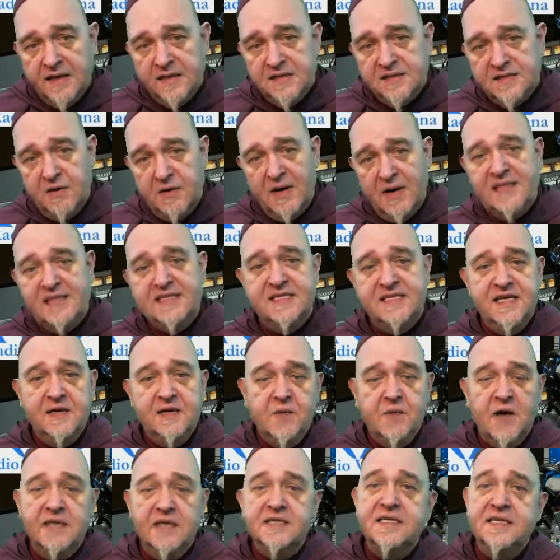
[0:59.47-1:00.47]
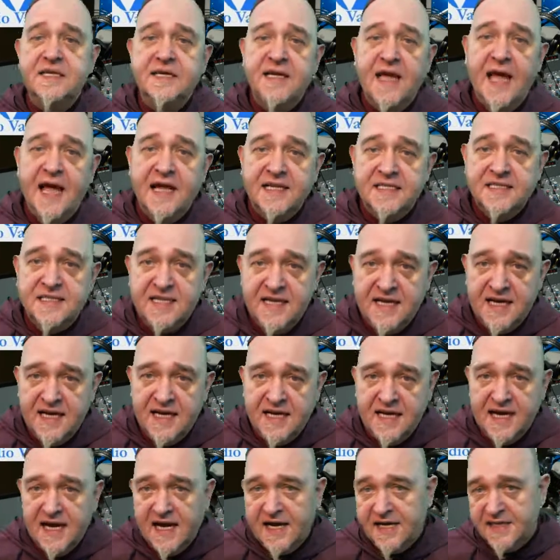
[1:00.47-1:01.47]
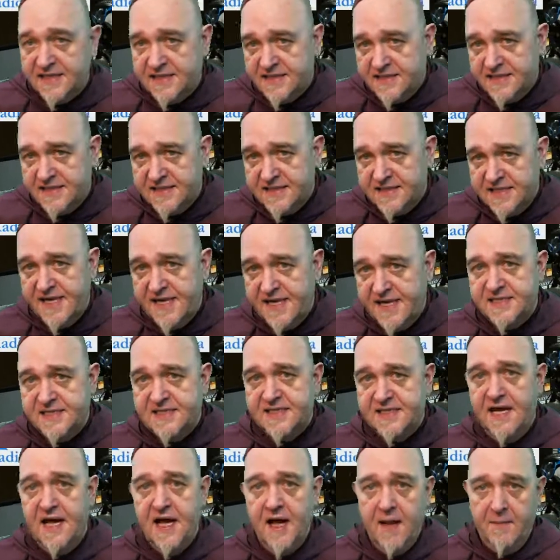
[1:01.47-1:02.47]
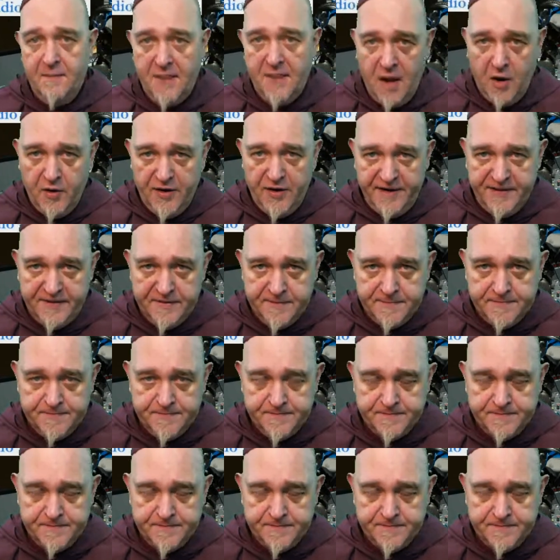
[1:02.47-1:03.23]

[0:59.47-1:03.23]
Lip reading: So let's see what the encyclical says about it.